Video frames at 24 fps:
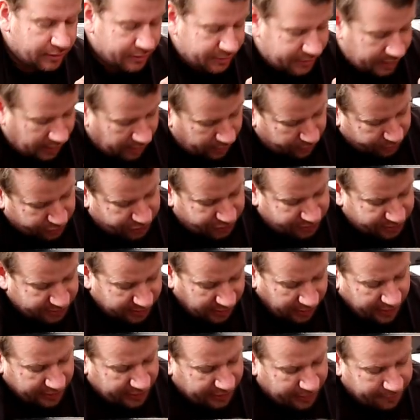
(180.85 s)
So just
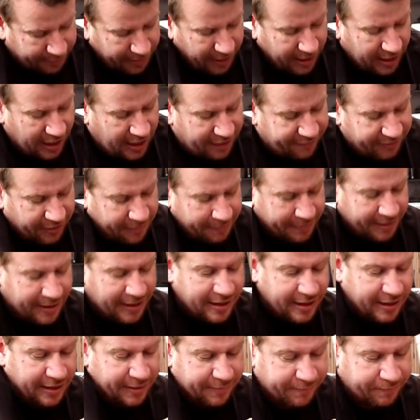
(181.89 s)
like you might have your
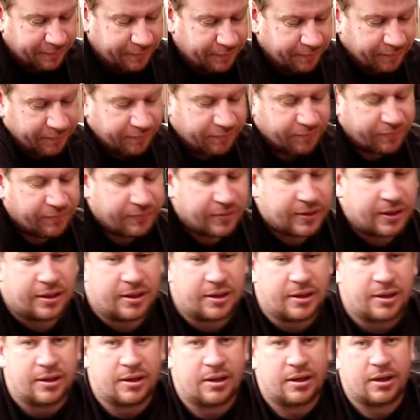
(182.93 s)
beer
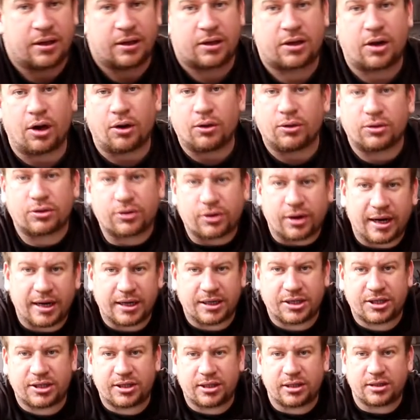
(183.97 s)
cold
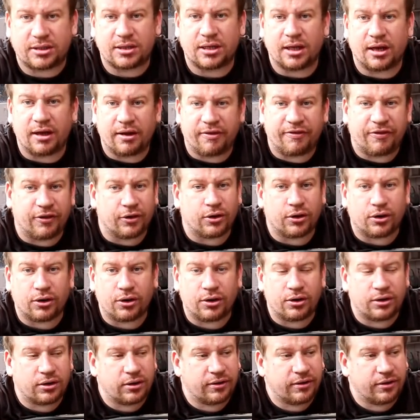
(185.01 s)
crashed to
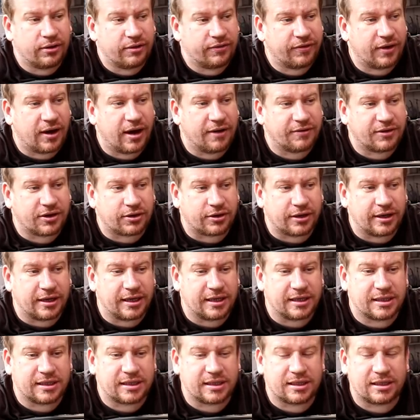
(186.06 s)
four, five
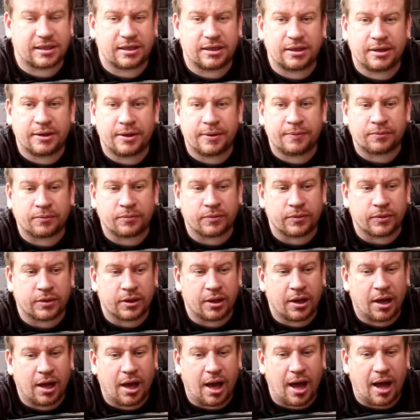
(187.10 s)
degrees
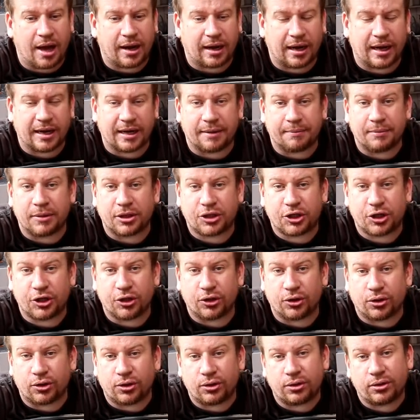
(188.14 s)
and let it
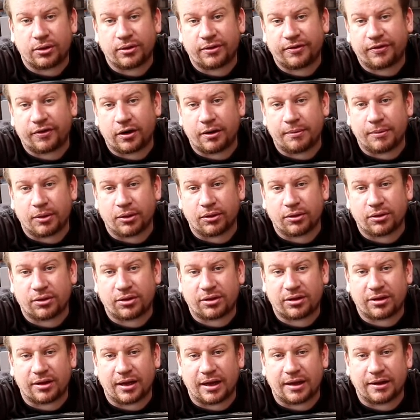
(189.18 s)
mature for a month
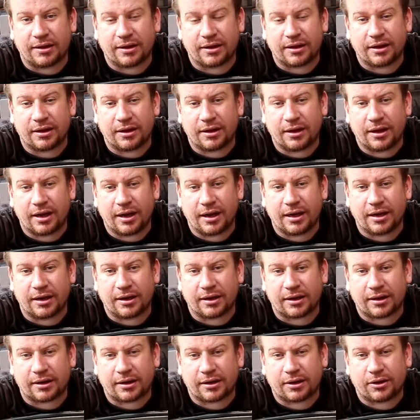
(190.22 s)
in the in
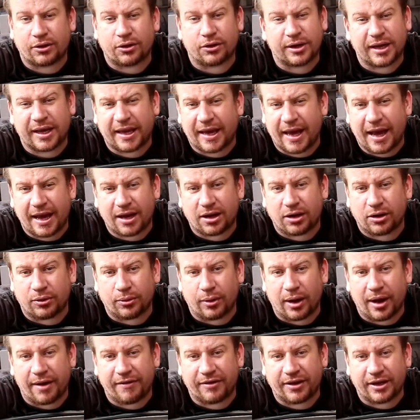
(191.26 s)
the corny keg or
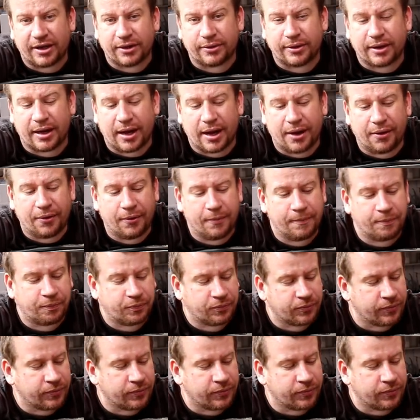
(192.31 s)
whatever you do at home.